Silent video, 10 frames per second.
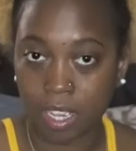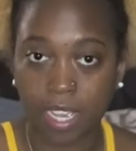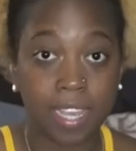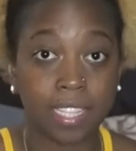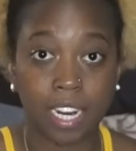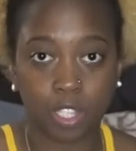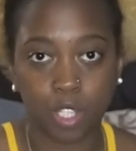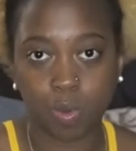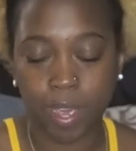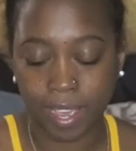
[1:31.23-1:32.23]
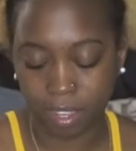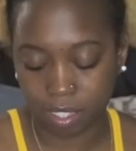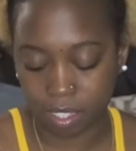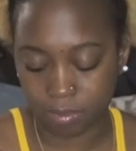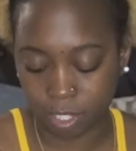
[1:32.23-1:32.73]
is in a
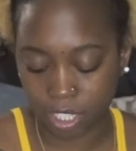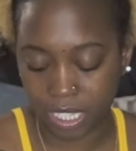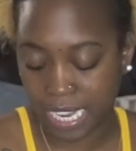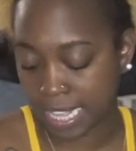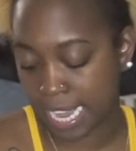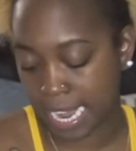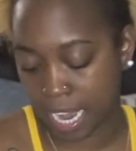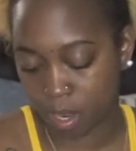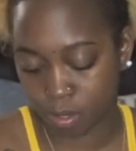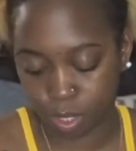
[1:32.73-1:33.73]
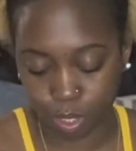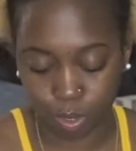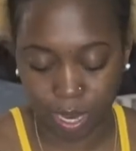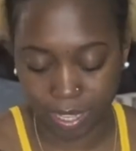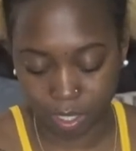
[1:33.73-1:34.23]
2x just saying that now so you
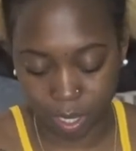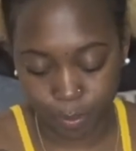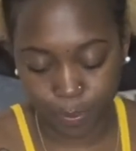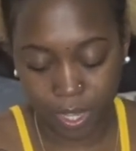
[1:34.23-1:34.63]
guys know